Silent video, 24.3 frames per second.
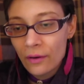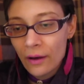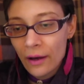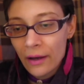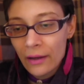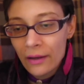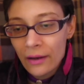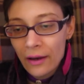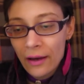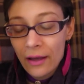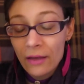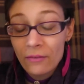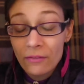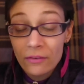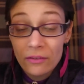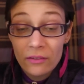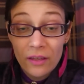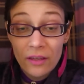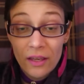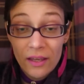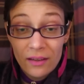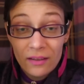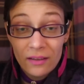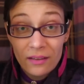I, I haven't
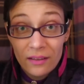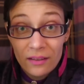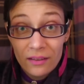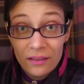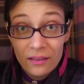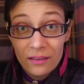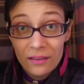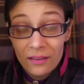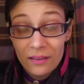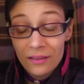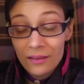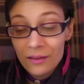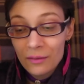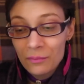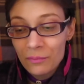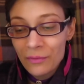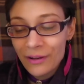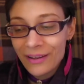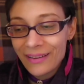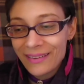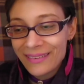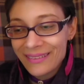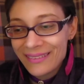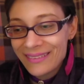taken it,
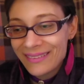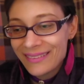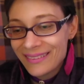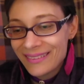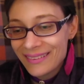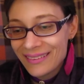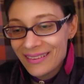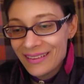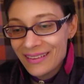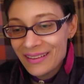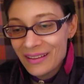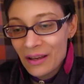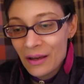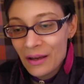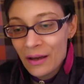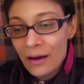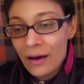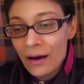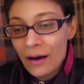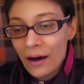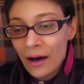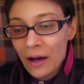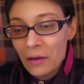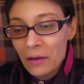but yeah,
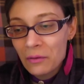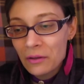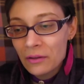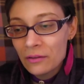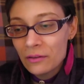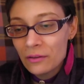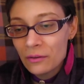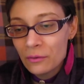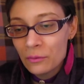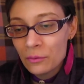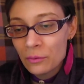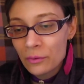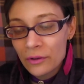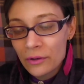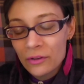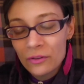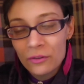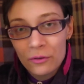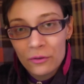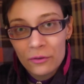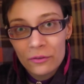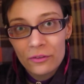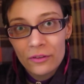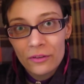I'm into
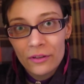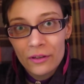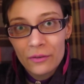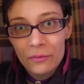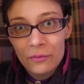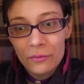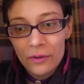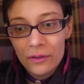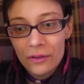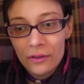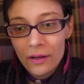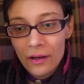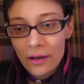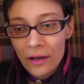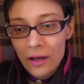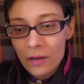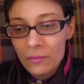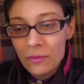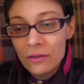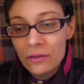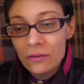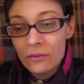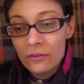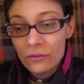researching it and whatnot.
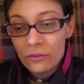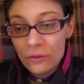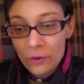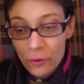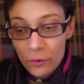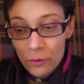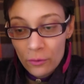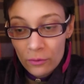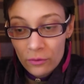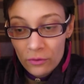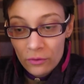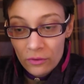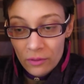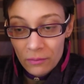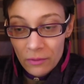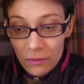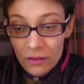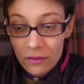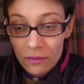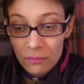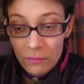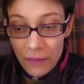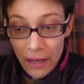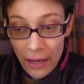I'm into stones. I'm
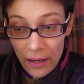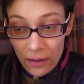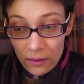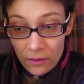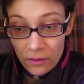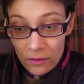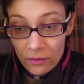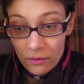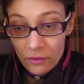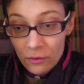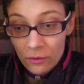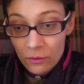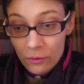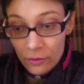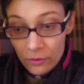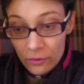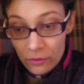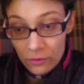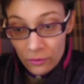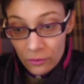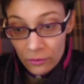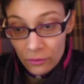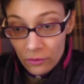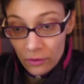into magnets and
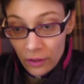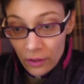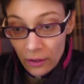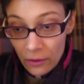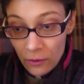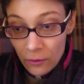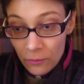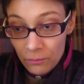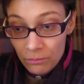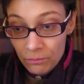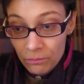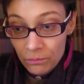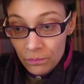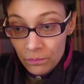crystals now.